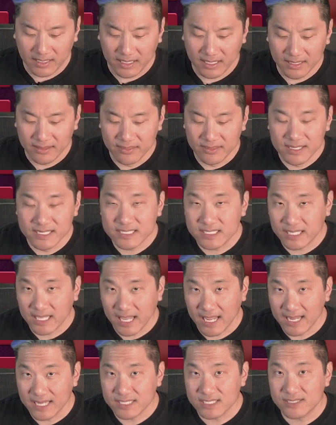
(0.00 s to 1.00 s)
In this
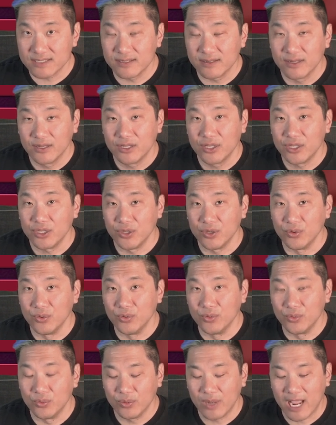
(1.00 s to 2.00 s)
case,
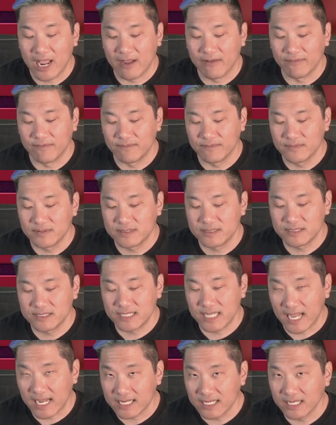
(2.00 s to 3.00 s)
you have
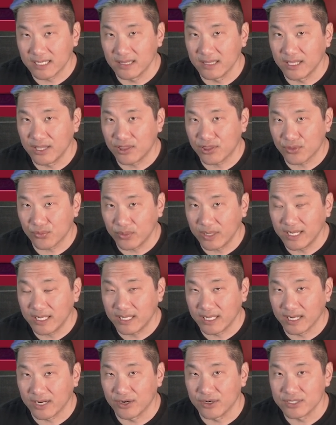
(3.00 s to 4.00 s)
technically 3
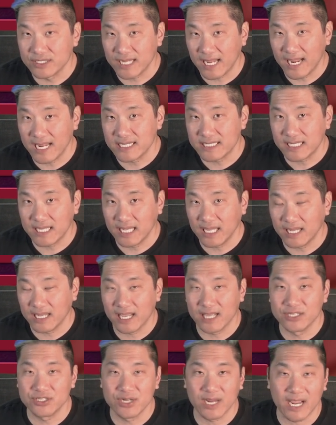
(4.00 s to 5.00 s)
kickers, ace, king,
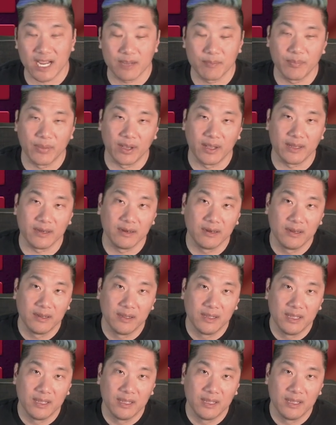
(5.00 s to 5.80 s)
and jack, but